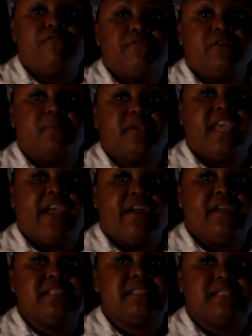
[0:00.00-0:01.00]
from
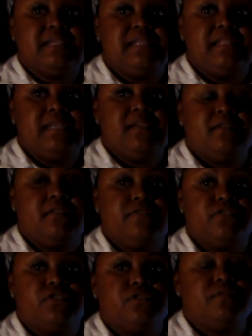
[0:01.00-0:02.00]
Karen Seeley
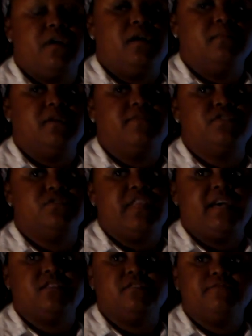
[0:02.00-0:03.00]
of
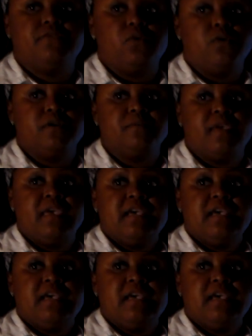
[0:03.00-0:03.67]
2004.